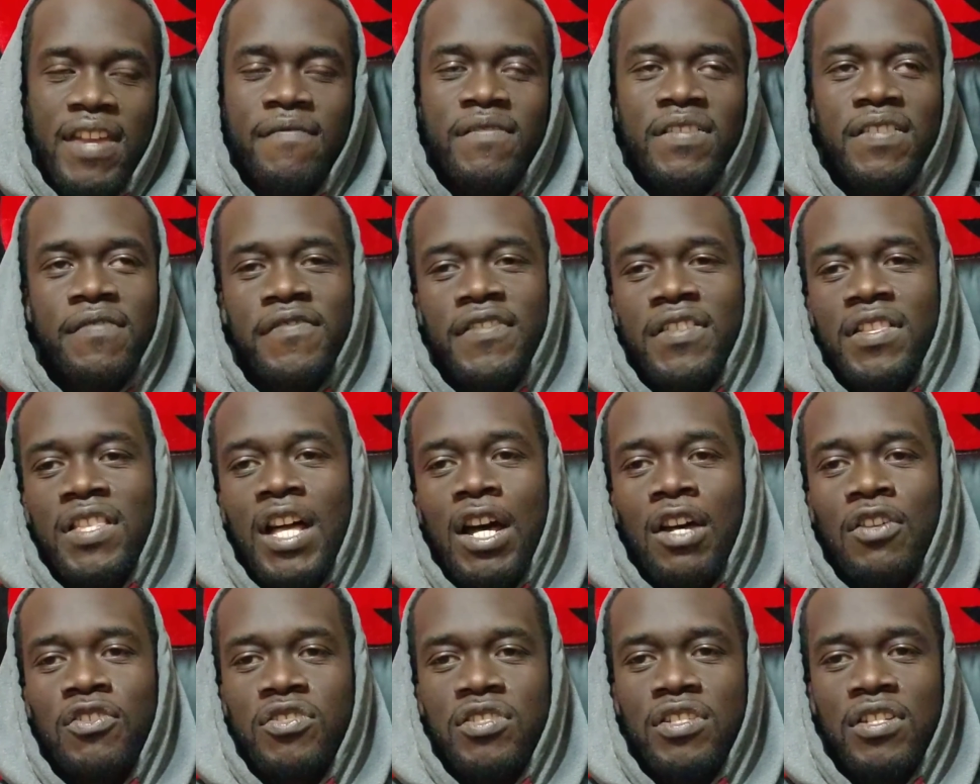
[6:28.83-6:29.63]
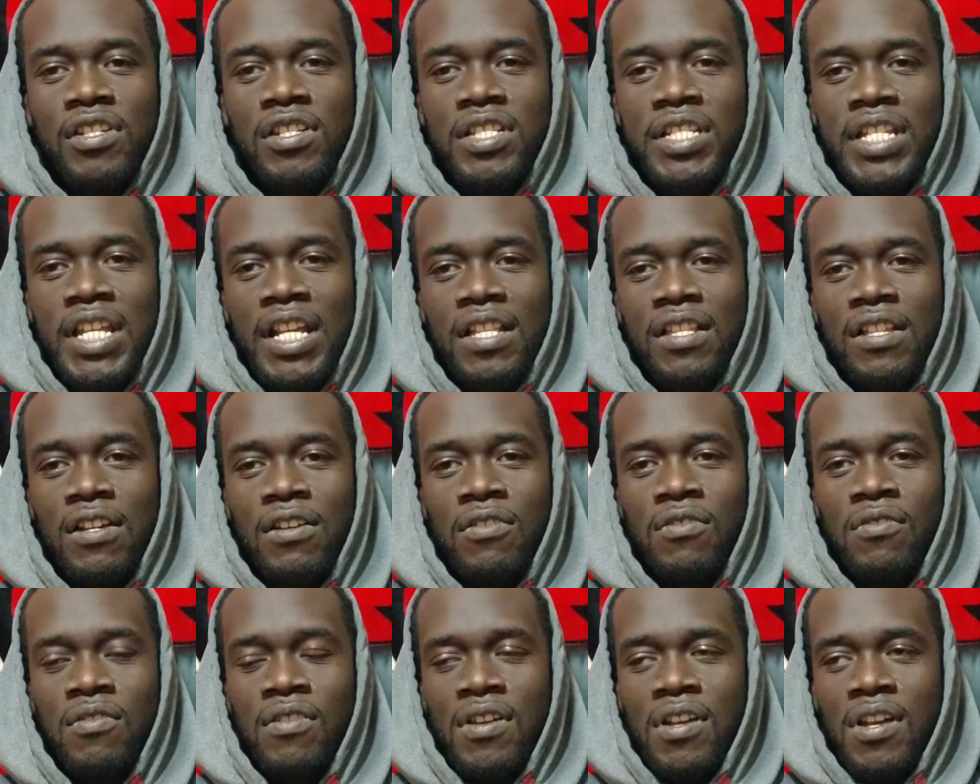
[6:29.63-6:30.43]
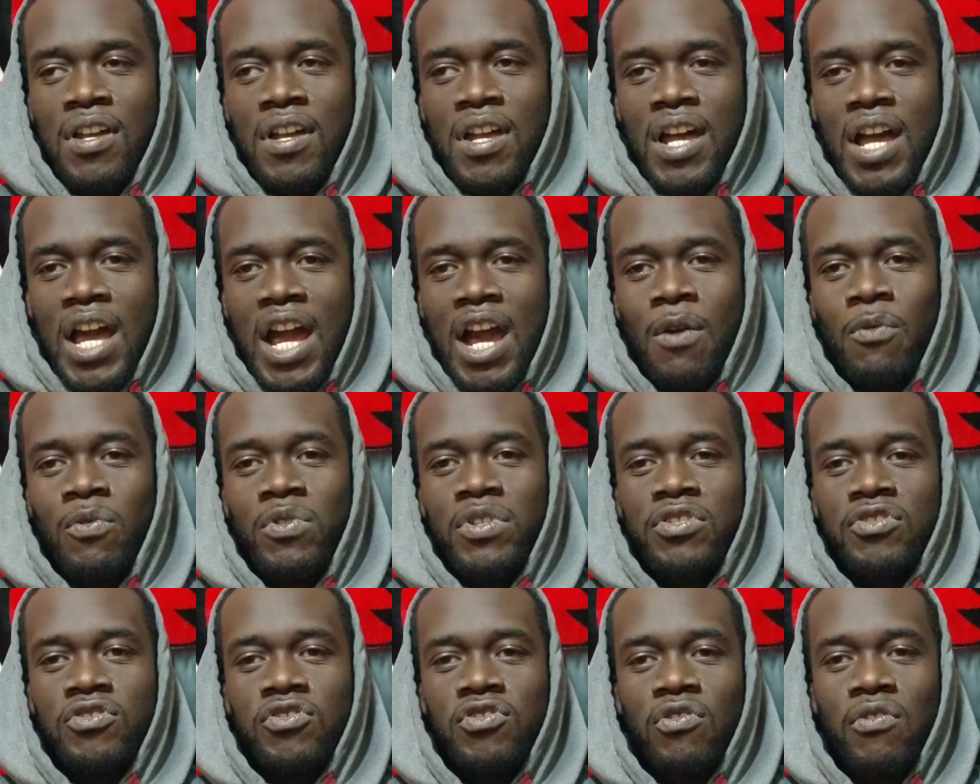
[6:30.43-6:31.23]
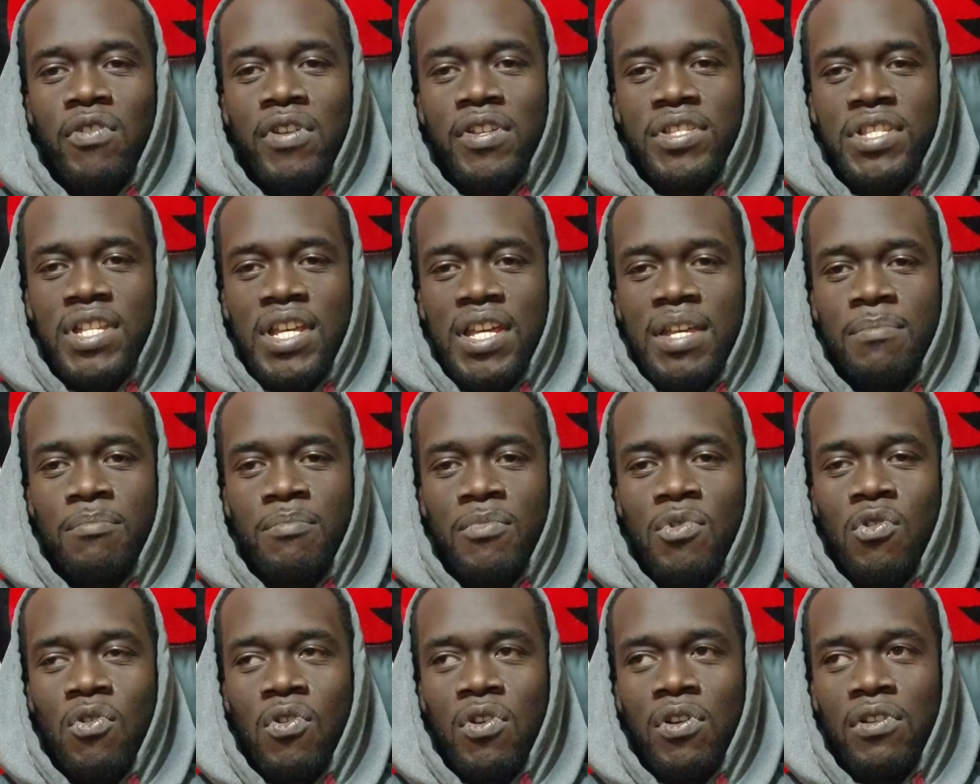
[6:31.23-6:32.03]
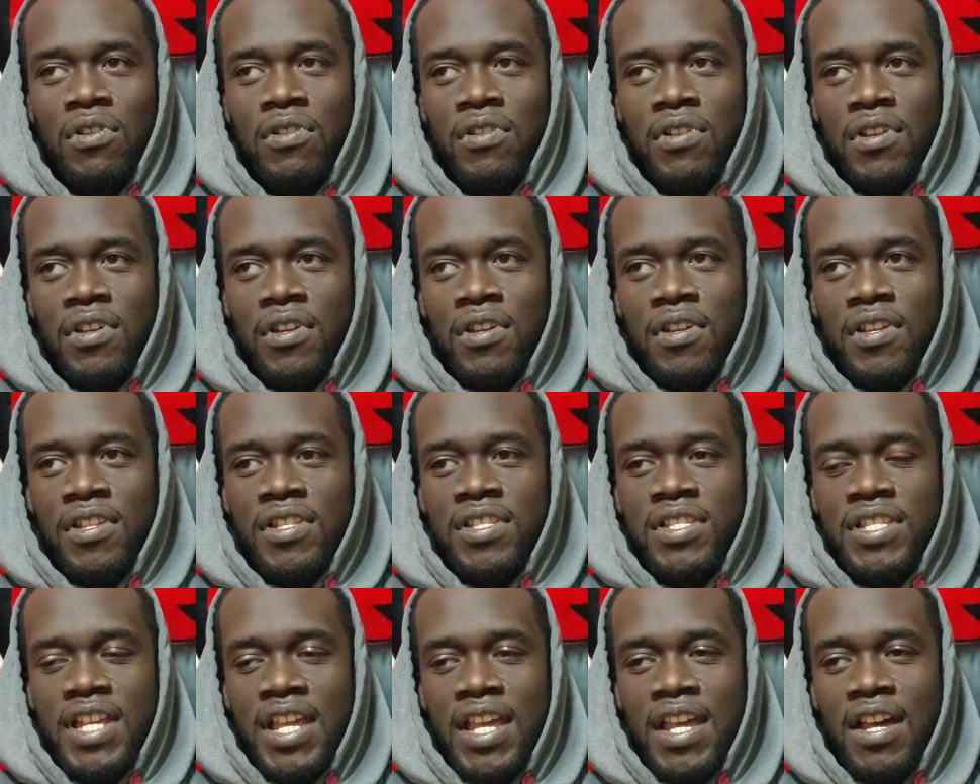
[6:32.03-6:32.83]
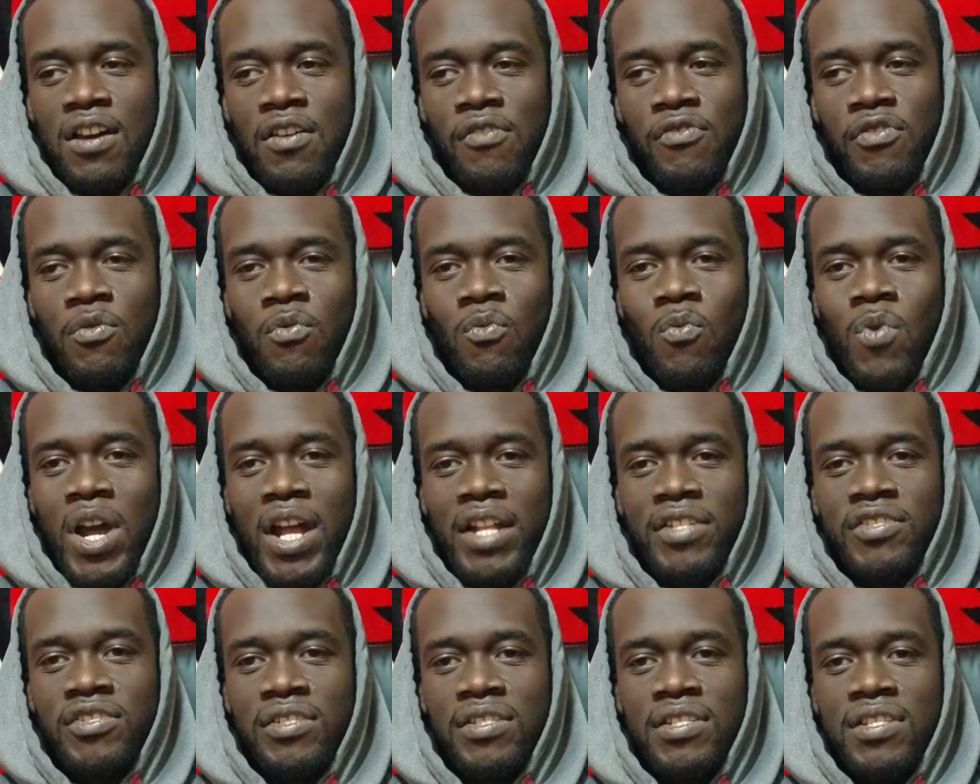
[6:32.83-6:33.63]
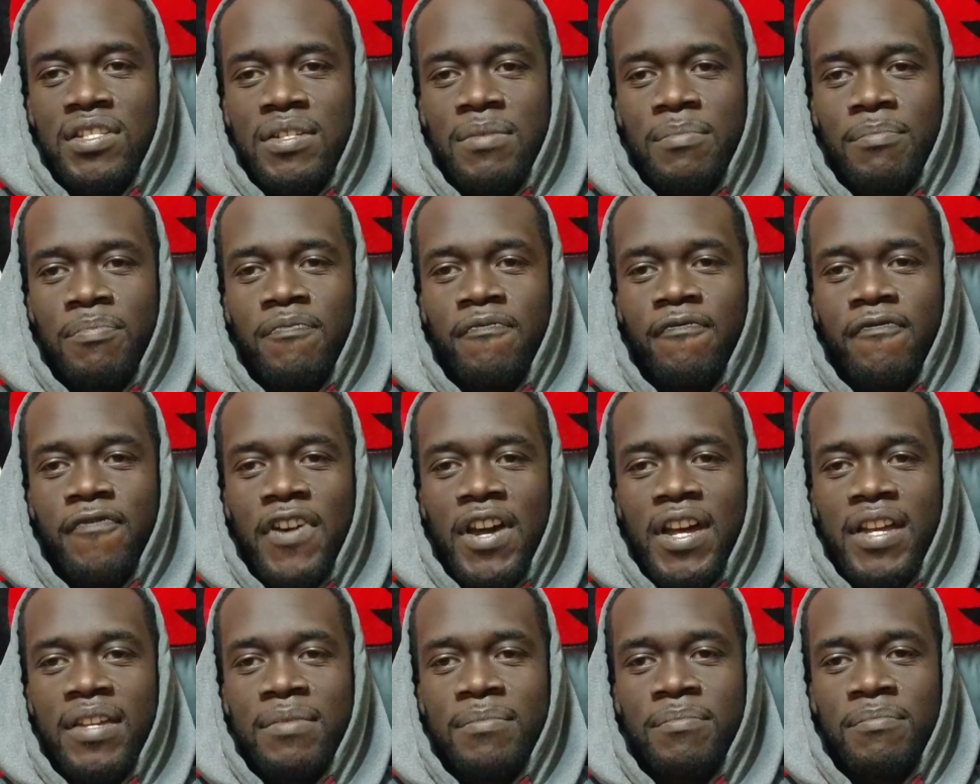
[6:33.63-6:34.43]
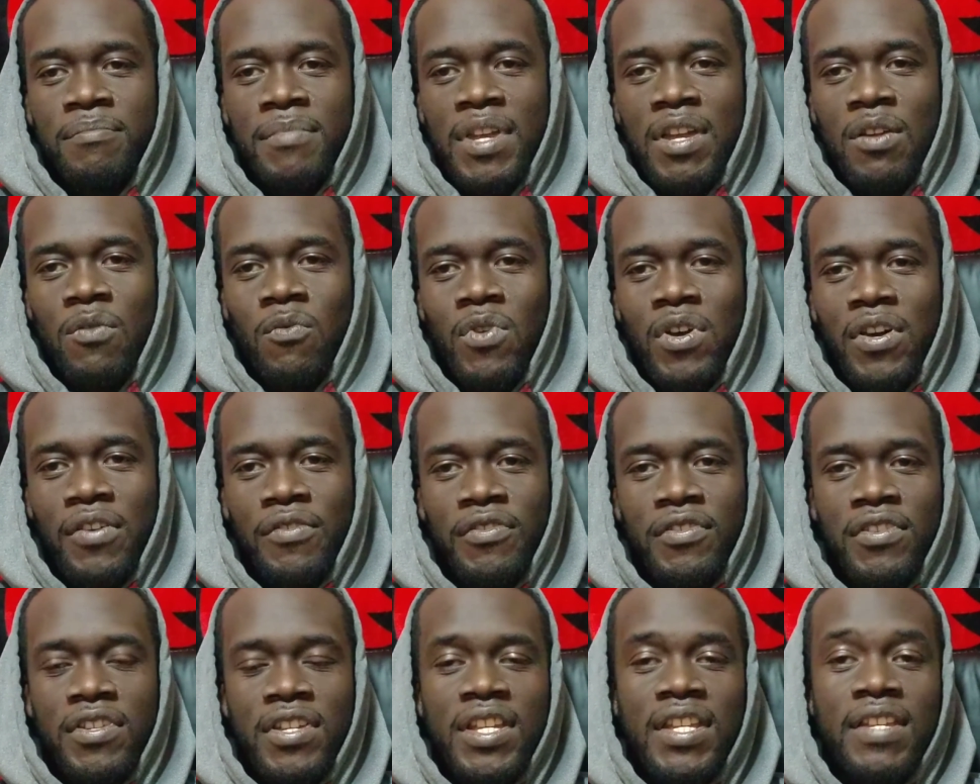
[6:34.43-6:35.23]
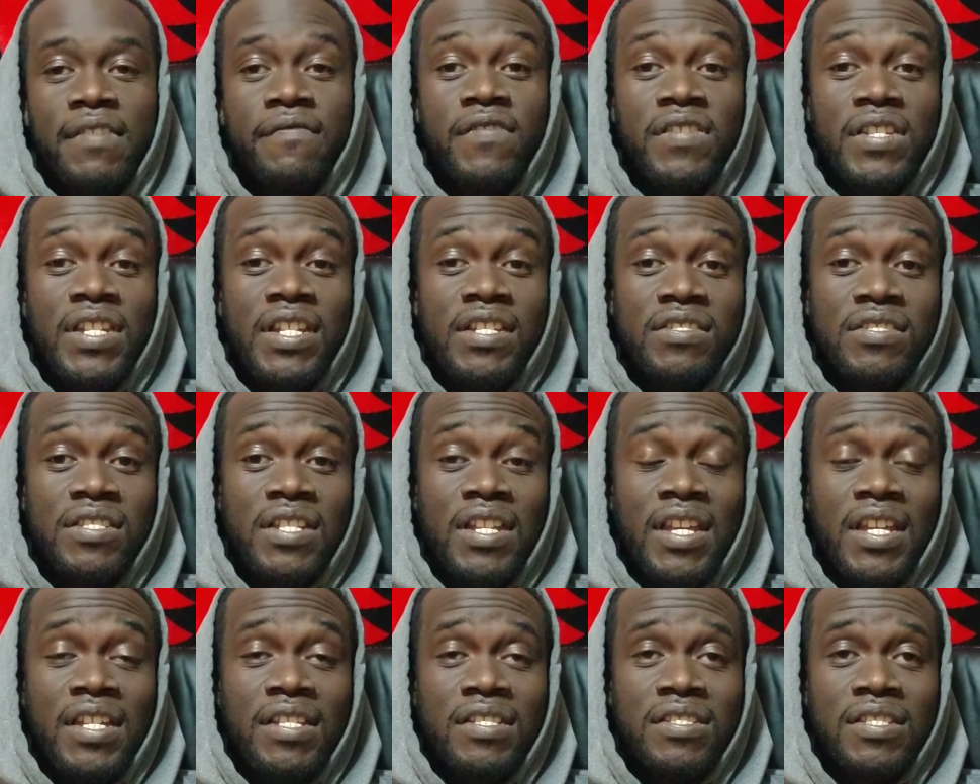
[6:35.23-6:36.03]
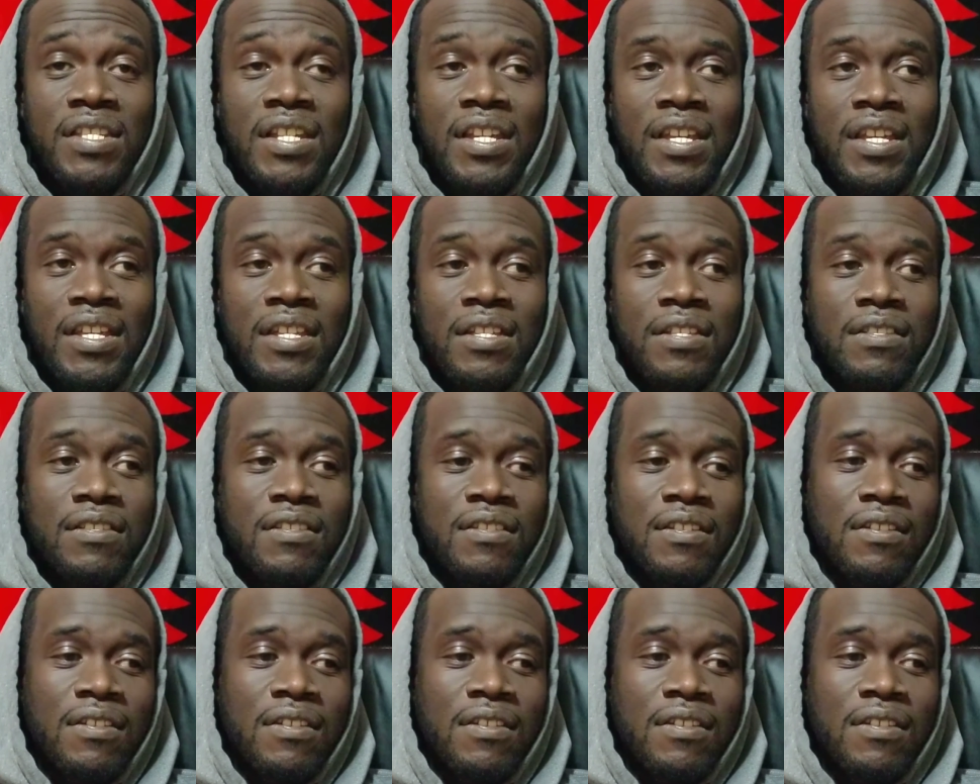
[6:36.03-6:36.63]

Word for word: Even if he lost to Canelo, I would enjoy that more now than watching him fight Mayweather, even as the A side,